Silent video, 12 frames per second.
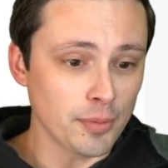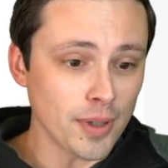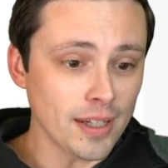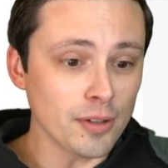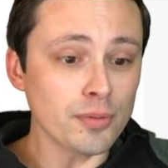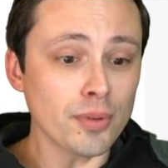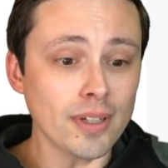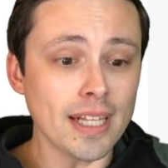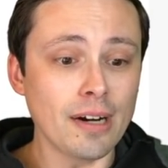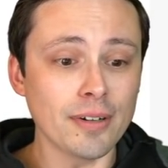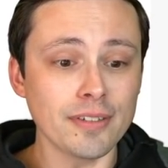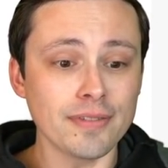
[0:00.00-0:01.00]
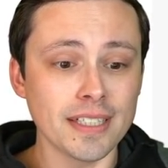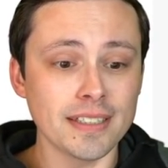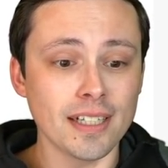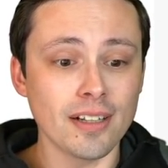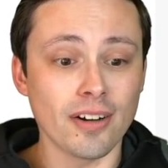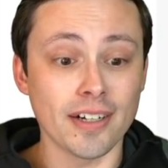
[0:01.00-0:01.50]
Well, rollout of
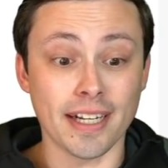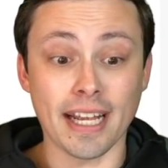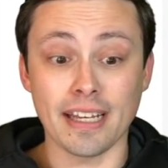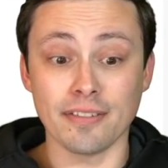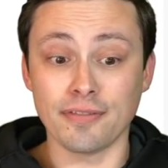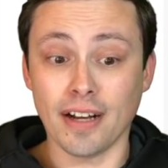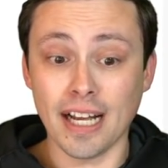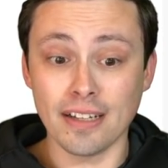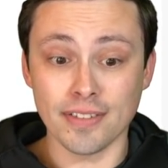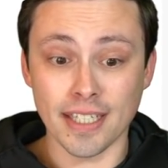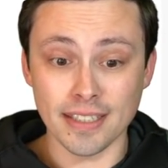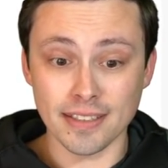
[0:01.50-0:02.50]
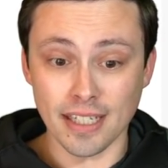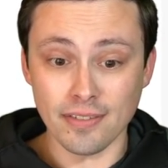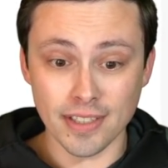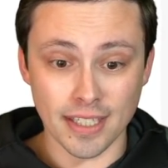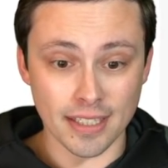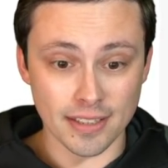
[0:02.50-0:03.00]
Intel Arc A5 and
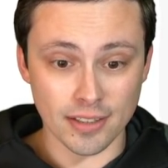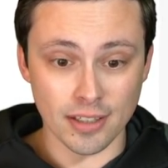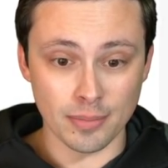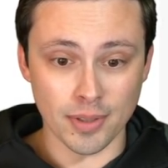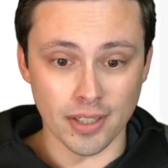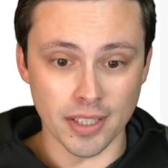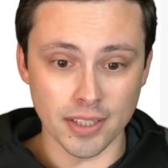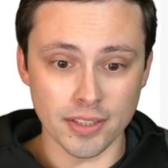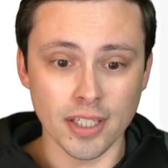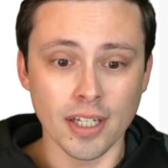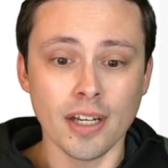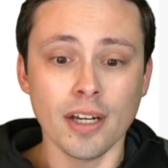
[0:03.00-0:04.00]
A7 desktop cards